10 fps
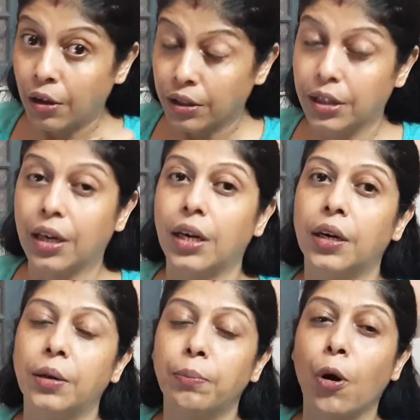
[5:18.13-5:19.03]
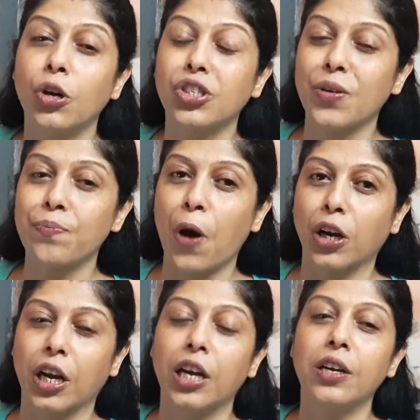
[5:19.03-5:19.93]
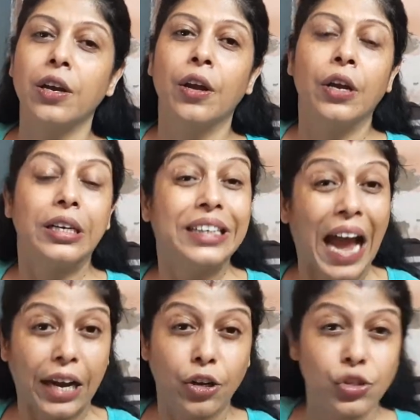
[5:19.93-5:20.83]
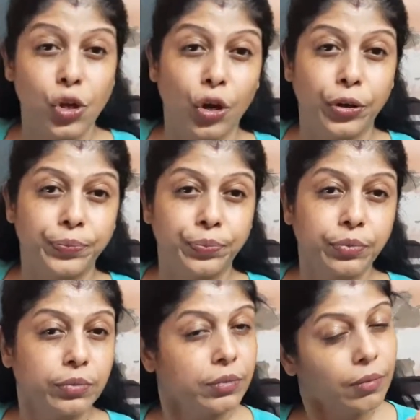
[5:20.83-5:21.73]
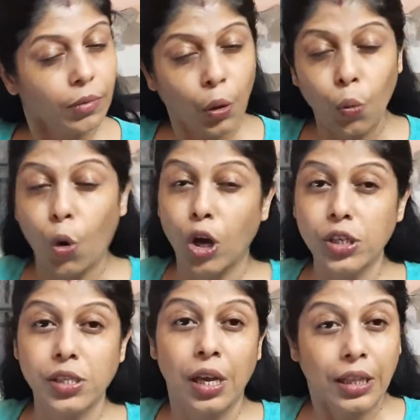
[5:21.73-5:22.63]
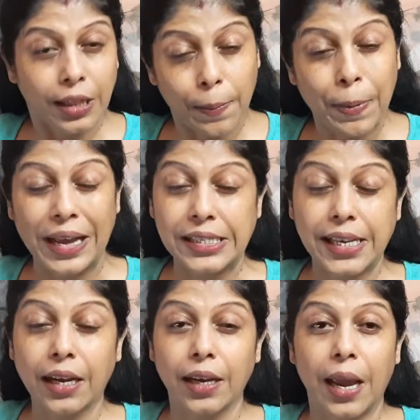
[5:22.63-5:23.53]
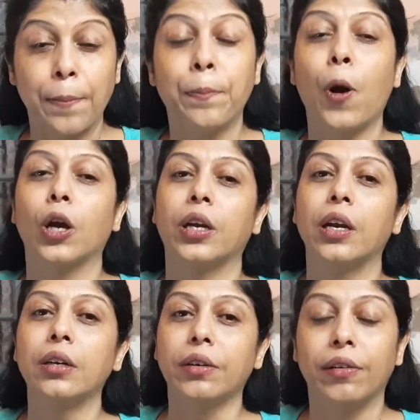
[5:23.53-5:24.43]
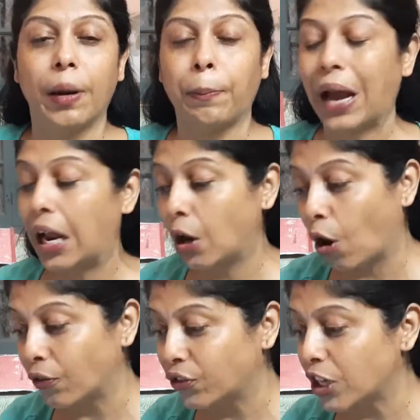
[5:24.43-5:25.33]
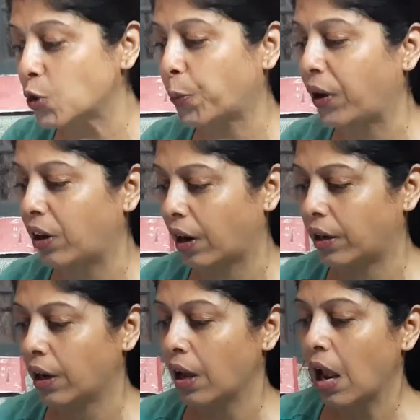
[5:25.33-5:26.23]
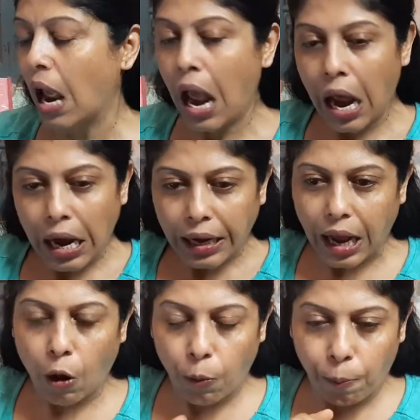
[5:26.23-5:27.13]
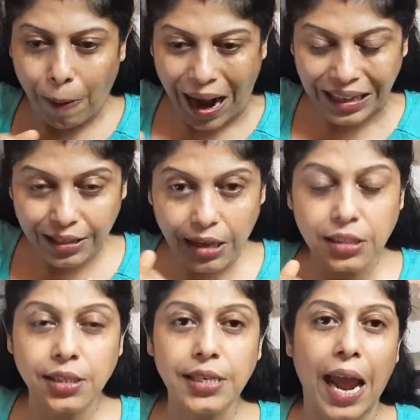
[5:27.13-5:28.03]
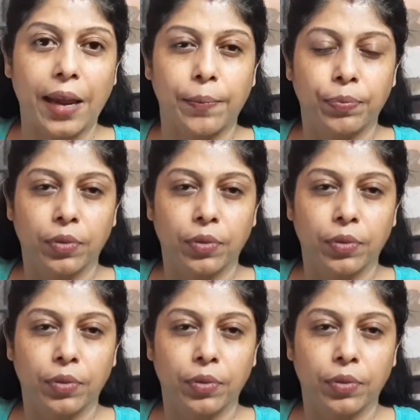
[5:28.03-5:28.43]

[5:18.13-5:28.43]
The most important dinosaur was the basic important reptile of this period. Now by this time,